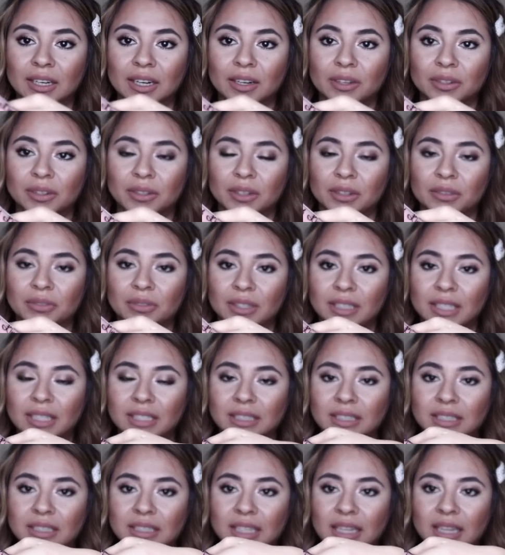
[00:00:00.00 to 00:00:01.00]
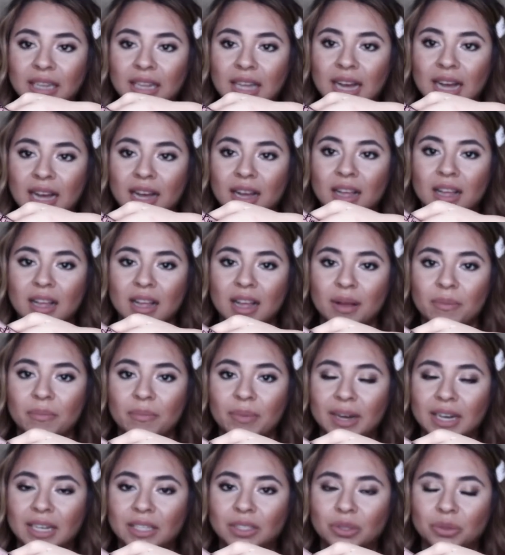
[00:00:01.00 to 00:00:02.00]
I don't know if you can see that,
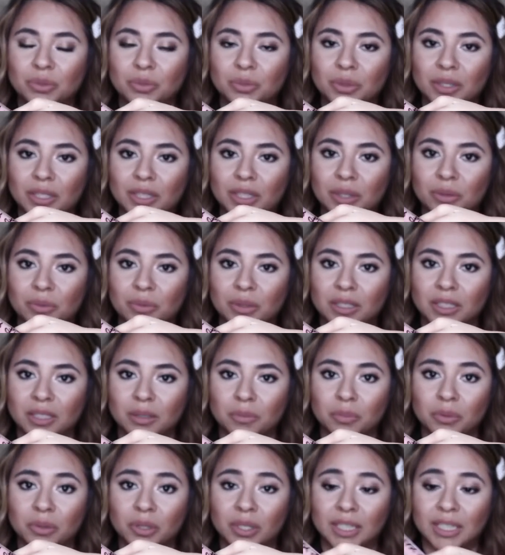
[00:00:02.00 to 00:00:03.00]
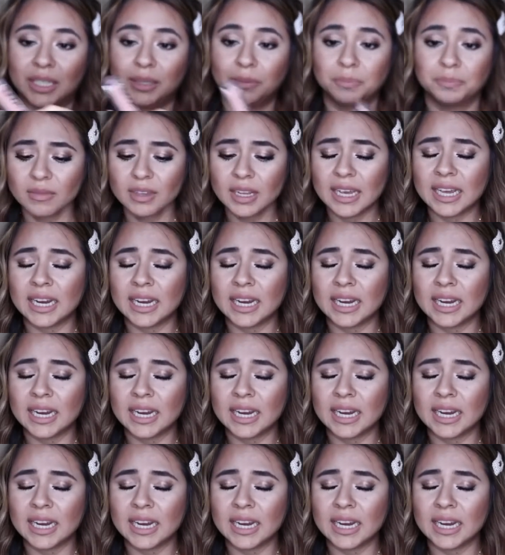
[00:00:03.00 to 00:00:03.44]
but it's really, really pretty.